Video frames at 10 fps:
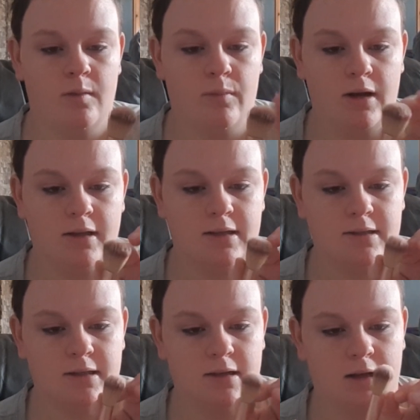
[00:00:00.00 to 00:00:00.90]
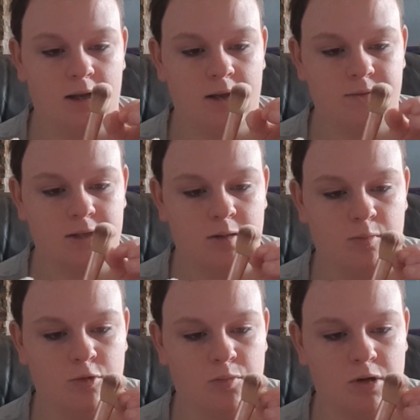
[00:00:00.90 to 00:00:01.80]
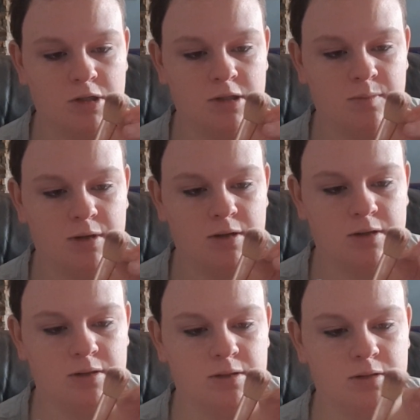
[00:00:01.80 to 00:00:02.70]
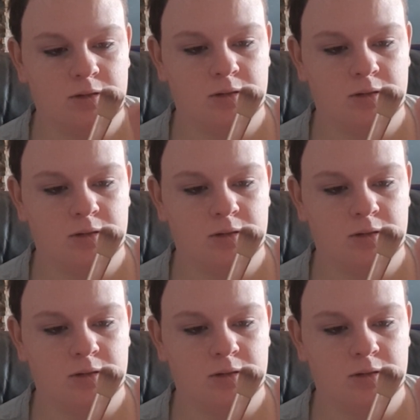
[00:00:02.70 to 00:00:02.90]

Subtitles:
But this, I have to get more brushes because